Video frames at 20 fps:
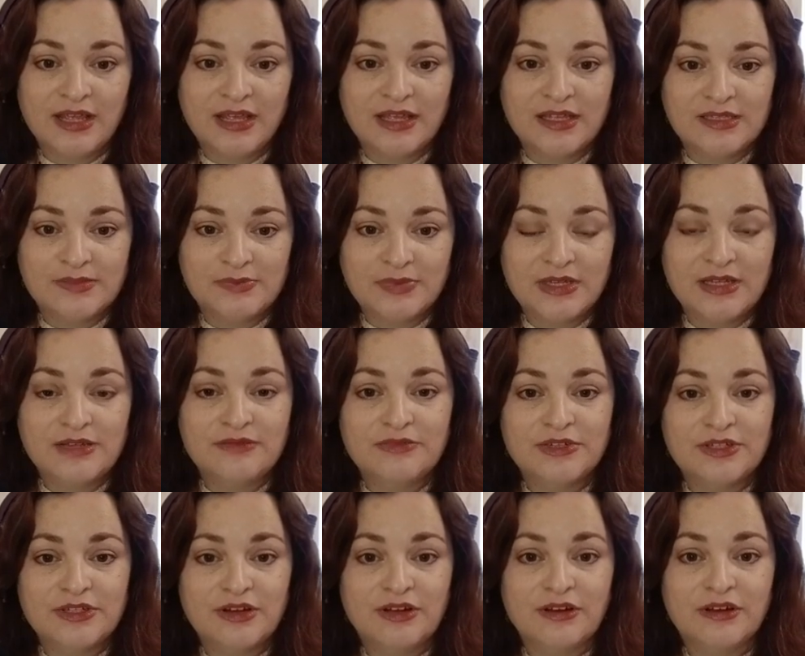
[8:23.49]
is being
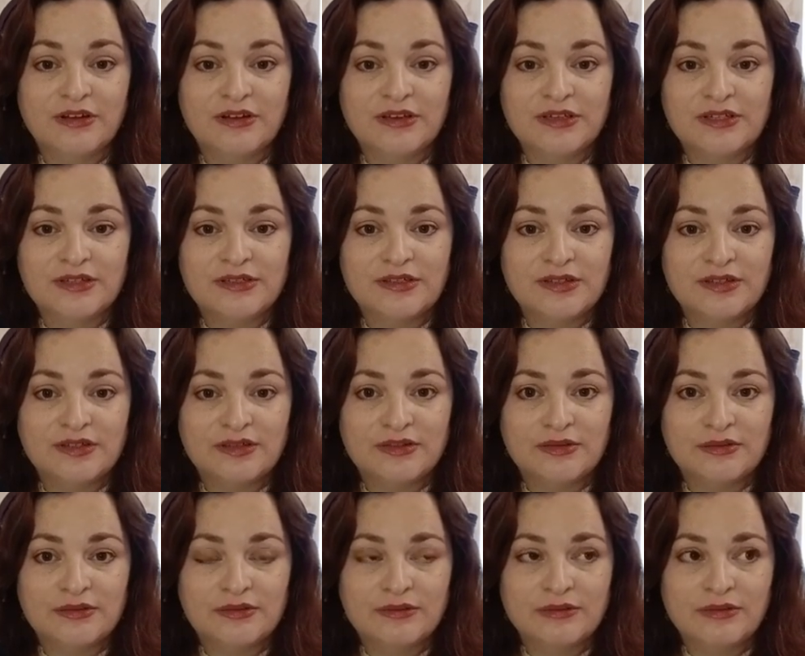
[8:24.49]
returned
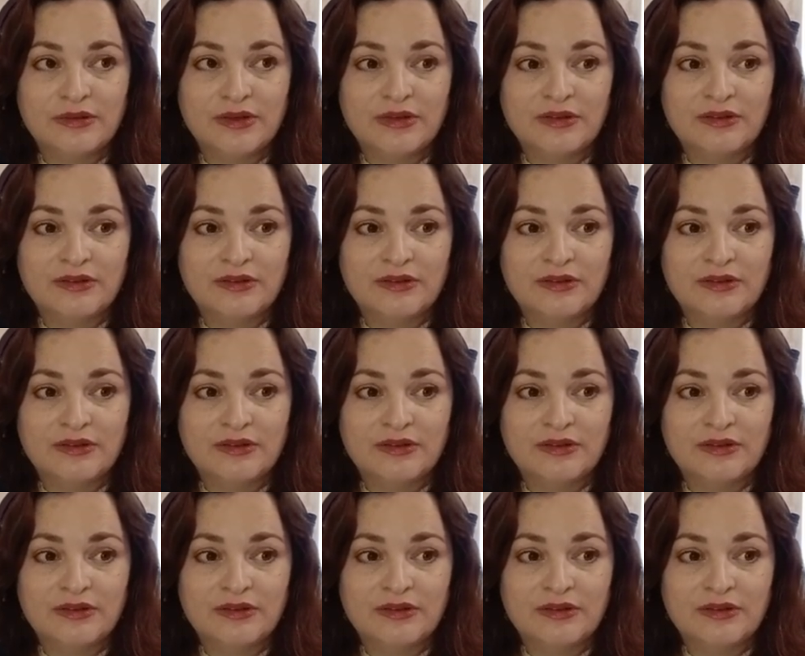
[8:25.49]
to